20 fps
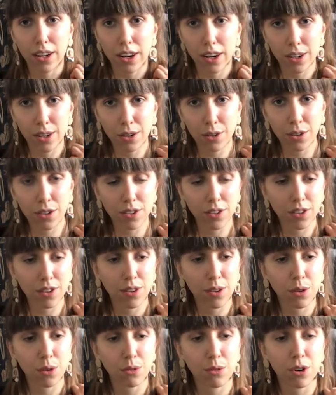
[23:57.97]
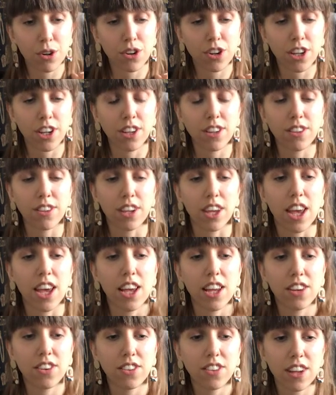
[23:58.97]
I noticed as I was rotating it,
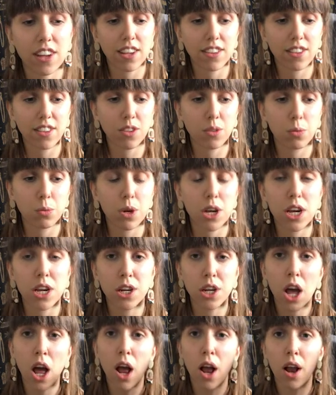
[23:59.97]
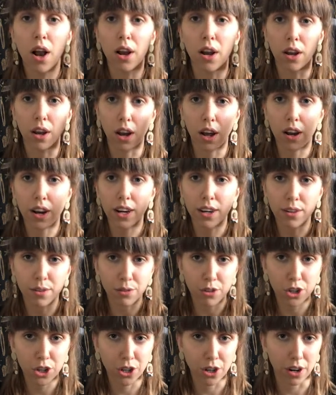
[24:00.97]
it just this weird line of
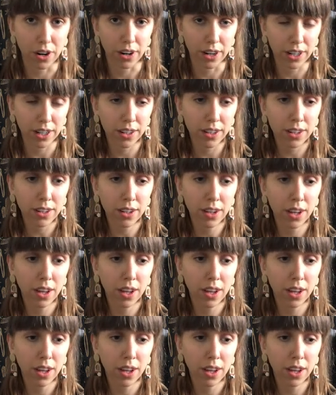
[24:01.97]
shine.